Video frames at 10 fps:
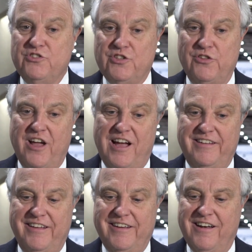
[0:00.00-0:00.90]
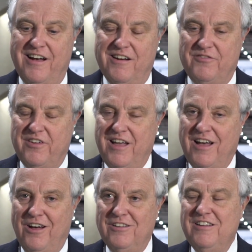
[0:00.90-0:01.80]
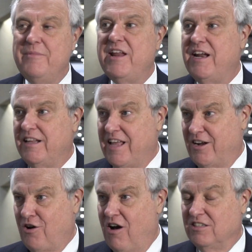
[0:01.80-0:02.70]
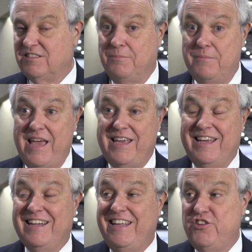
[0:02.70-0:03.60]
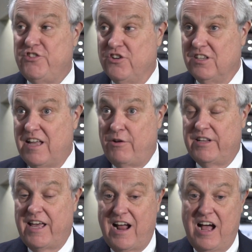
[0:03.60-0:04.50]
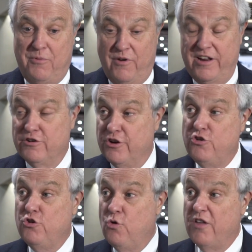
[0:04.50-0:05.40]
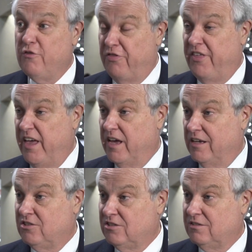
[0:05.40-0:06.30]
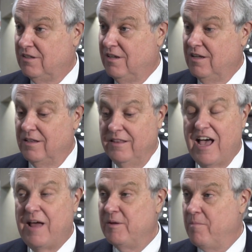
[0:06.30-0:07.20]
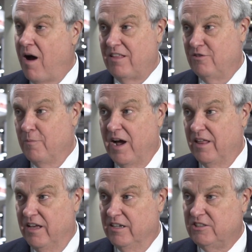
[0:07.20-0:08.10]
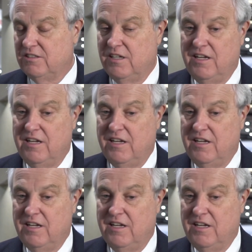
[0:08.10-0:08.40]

So the idea of eliminating that cost, making it easier, allowing that operator to do other things, not be bothered by this,